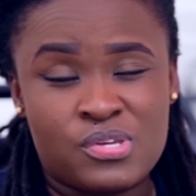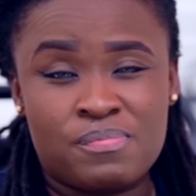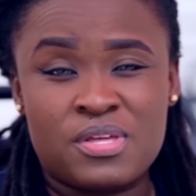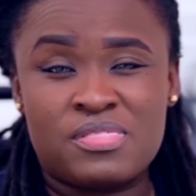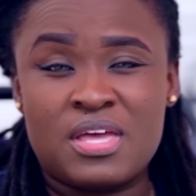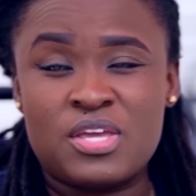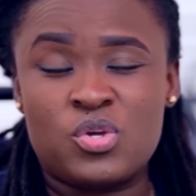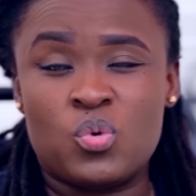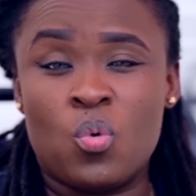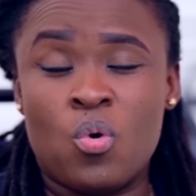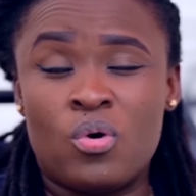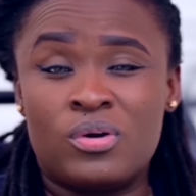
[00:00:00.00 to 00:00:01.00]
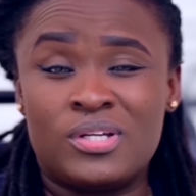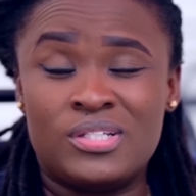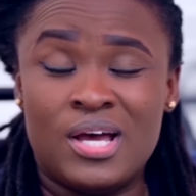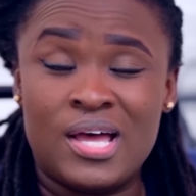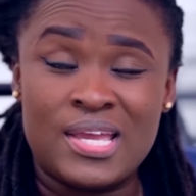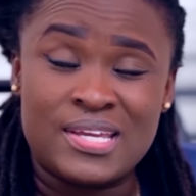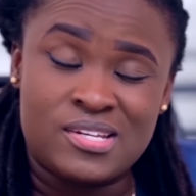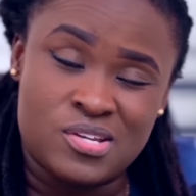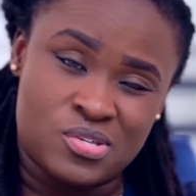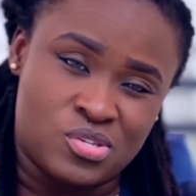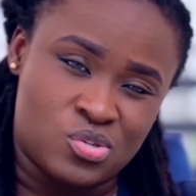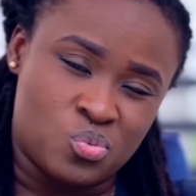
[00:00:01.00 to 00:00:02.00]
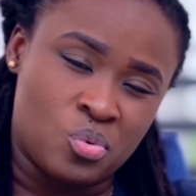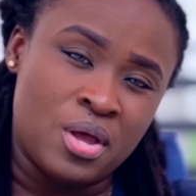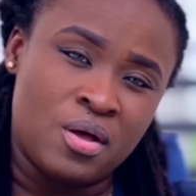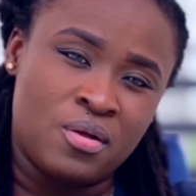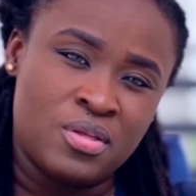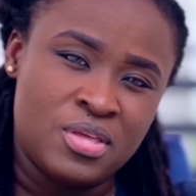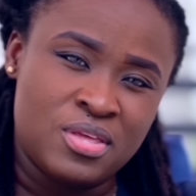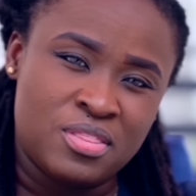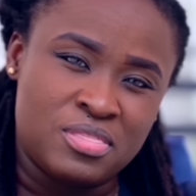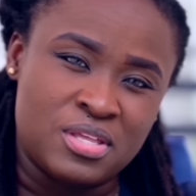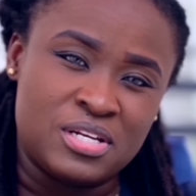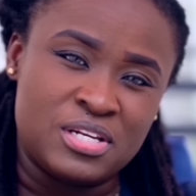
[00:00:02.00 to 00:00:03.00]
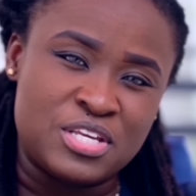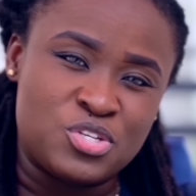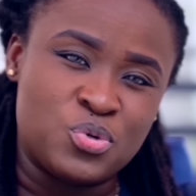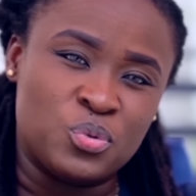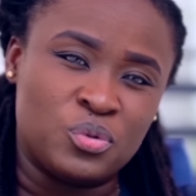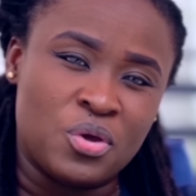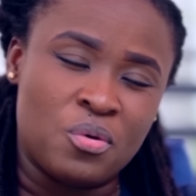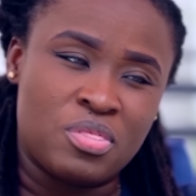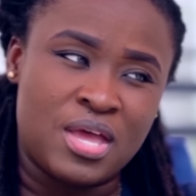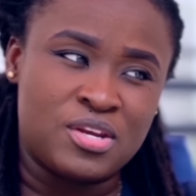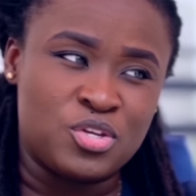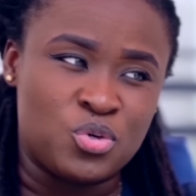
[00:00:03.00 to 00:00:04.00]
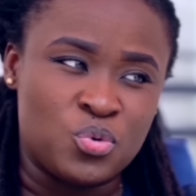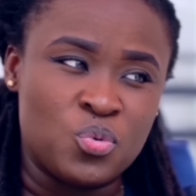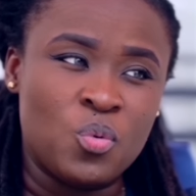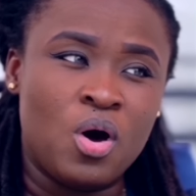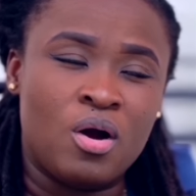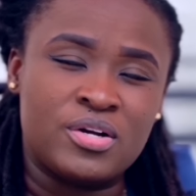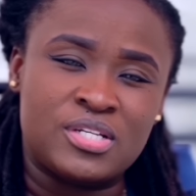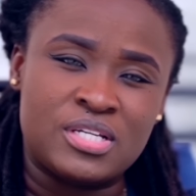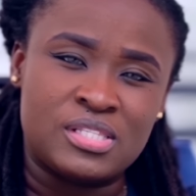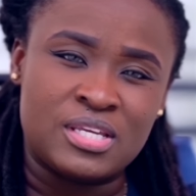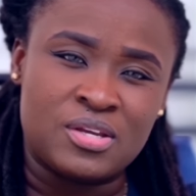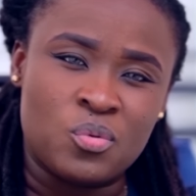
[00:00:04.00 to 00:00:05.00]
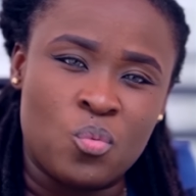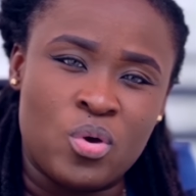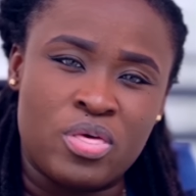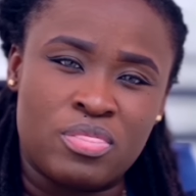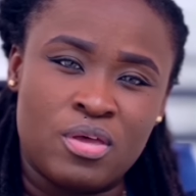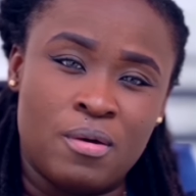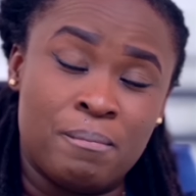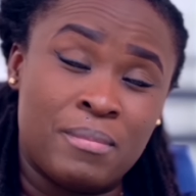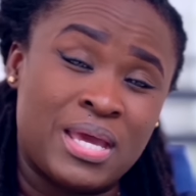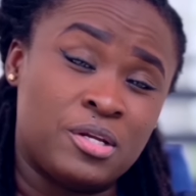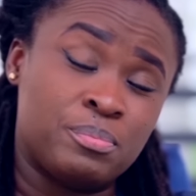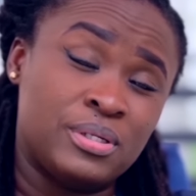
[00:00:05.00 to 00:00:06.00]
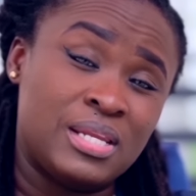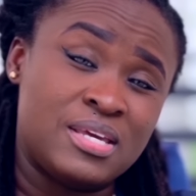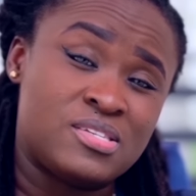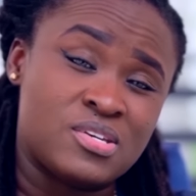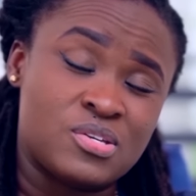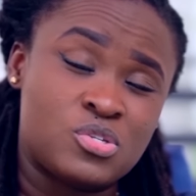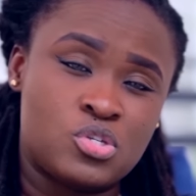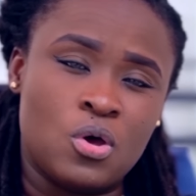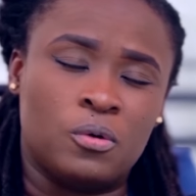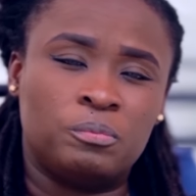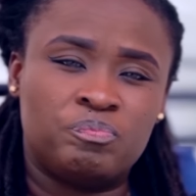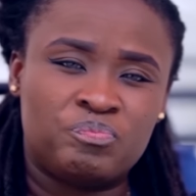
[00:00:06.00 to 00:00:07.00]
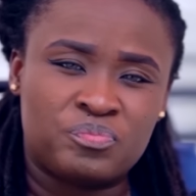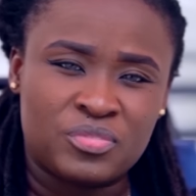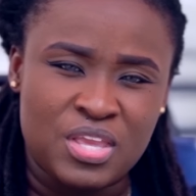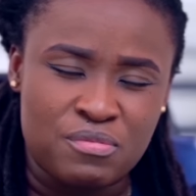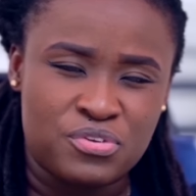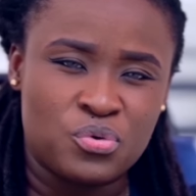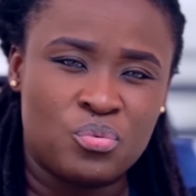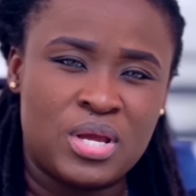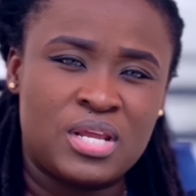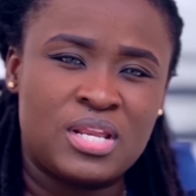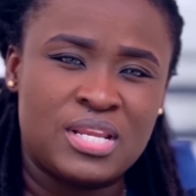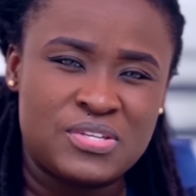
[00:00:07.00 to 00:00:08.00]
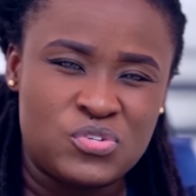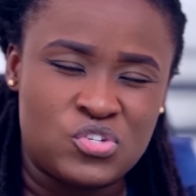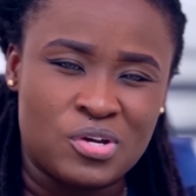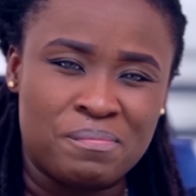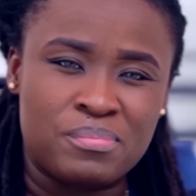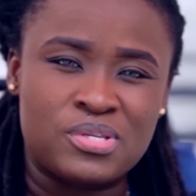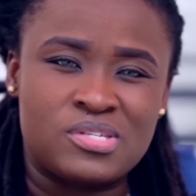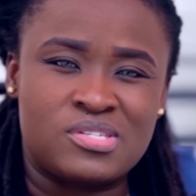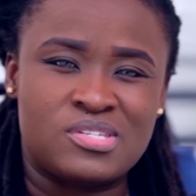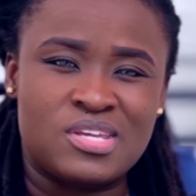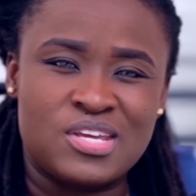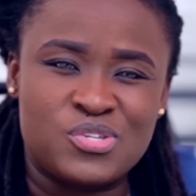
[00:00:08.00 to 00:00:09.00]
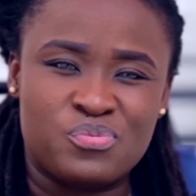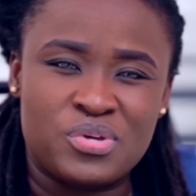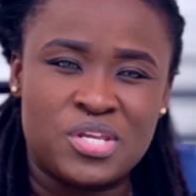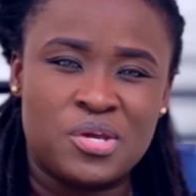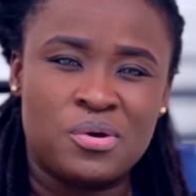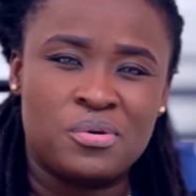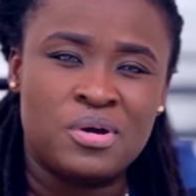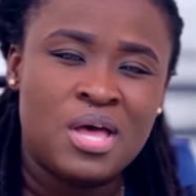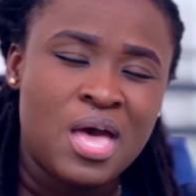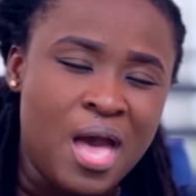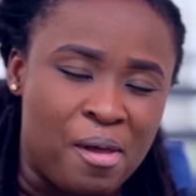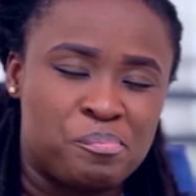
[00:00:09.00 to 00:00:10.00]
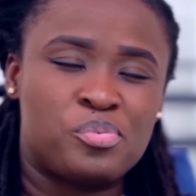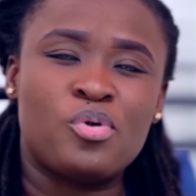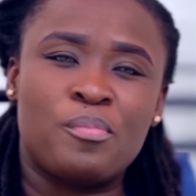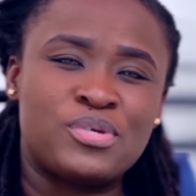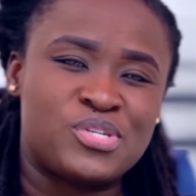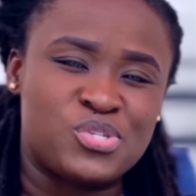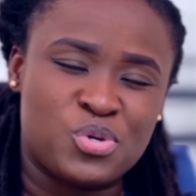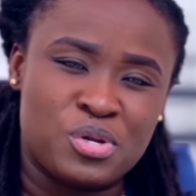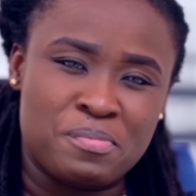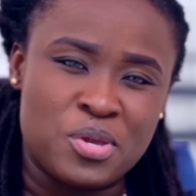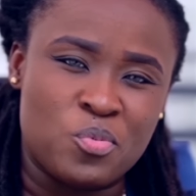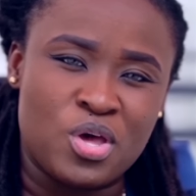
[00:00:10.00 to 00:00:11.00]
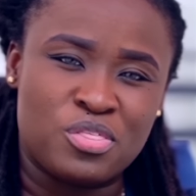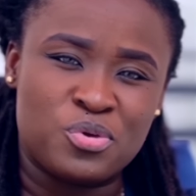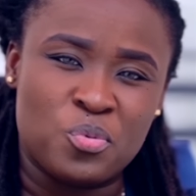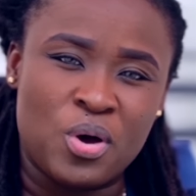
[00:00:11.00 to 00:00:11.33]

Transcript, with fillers: is something that your guy does as well, then at least you'll know that you are dealing with a manipulator. So if you're ready, let's jump into today's video. I promise it's going to be worth your